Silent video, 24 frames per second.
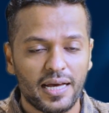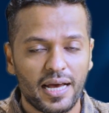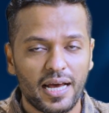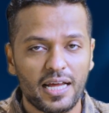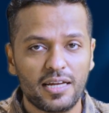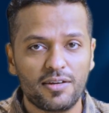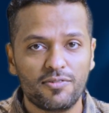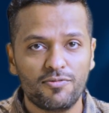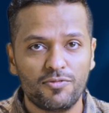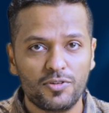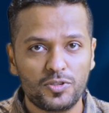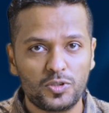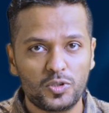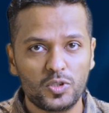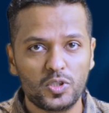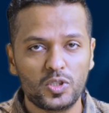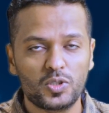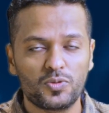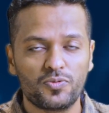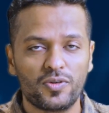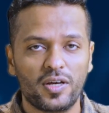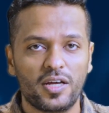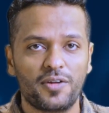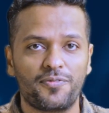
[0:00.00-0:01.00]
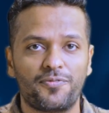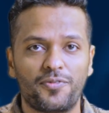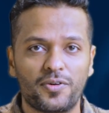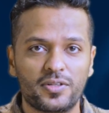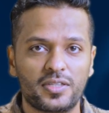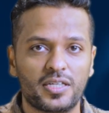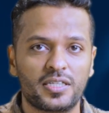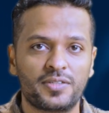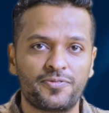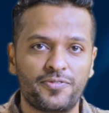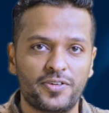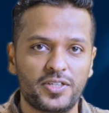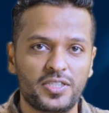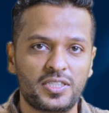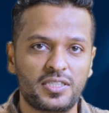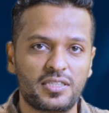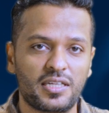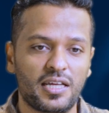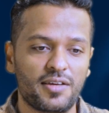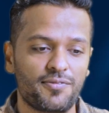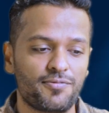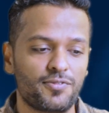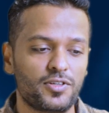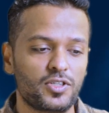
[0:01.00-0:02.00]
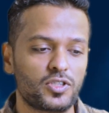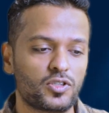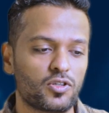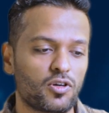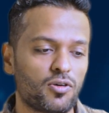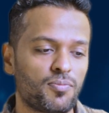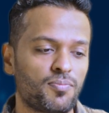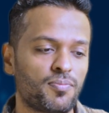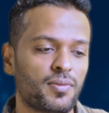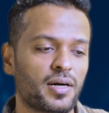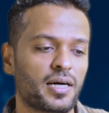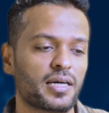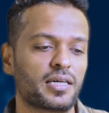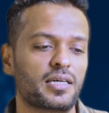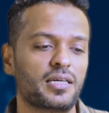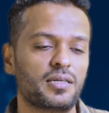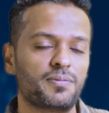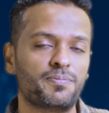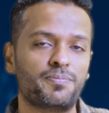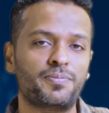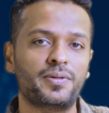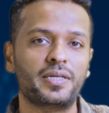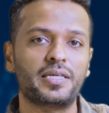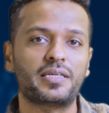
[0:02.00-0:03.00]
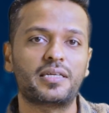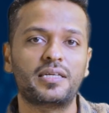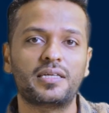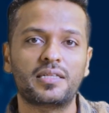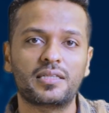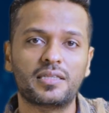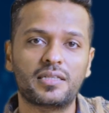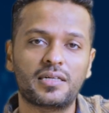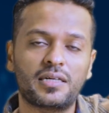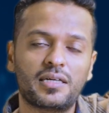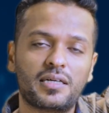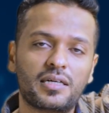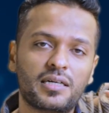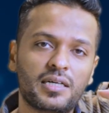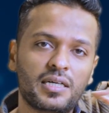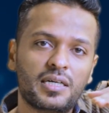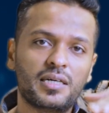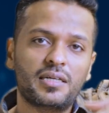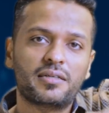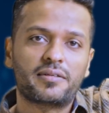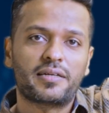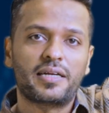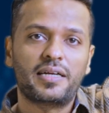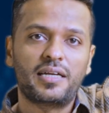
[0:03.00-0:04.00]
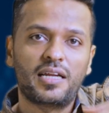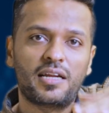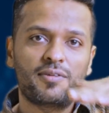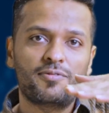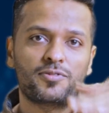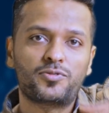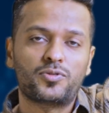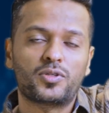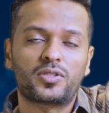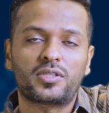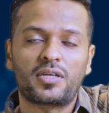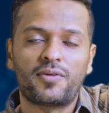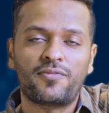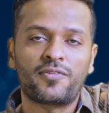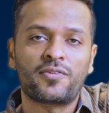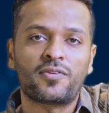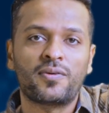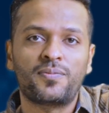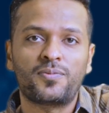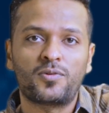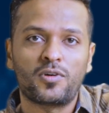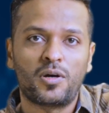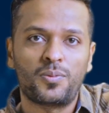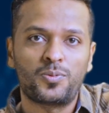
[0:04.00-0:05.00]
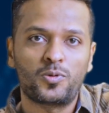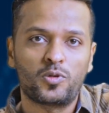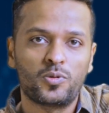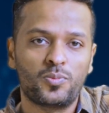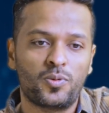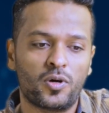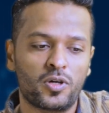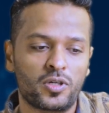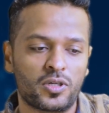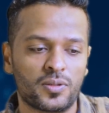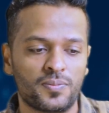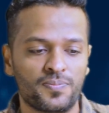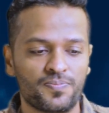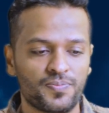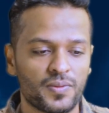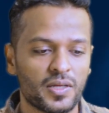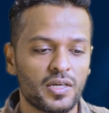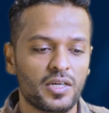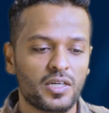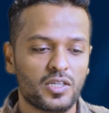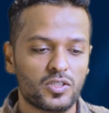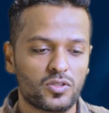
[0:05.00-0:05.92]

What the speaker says: and which is where for the first time we saw market breaking the trend line which was coming from top to bottom.